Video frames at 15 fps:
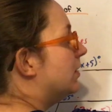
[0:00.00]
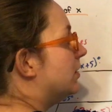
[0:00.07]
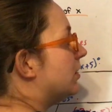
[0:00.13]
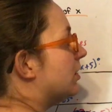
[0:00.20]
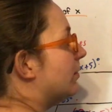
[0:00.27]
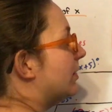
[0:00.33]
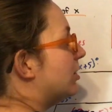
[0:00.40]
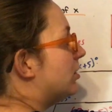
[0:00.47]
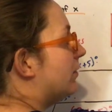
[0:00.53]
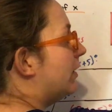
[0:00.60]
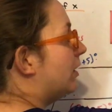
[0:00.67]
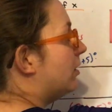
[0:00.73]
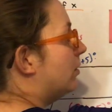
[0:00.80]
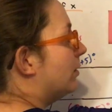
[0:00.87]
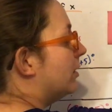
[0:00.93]
So measure of
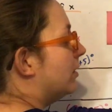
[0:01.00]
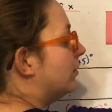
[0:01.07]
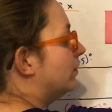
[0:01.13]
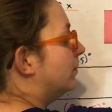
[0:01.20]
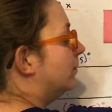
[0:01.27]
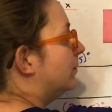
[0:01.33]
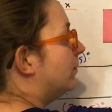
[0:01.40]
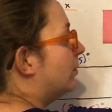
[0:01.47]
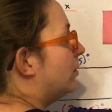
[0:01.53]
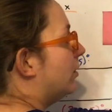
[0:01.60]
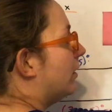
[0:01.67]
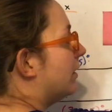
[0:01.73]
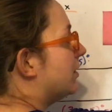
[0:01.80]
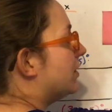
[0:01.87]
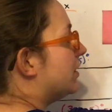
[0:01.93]
angle 1
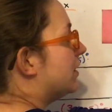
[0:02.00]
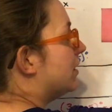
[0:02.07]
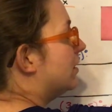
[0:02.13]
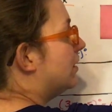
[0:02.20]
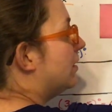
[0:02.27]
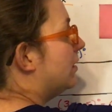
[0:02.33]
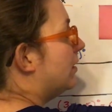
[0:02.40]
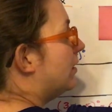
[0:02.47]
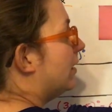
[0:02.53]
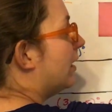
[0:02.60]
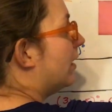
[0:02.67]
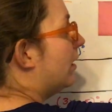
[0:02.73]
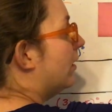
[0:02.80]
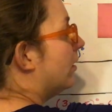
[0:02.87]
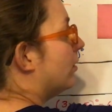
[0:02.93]
plus that
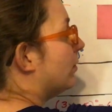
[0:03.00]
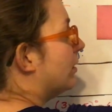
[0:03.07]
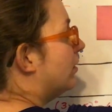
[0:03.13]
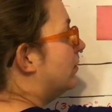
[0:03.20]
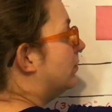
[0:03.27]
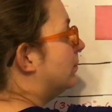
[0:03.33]
other one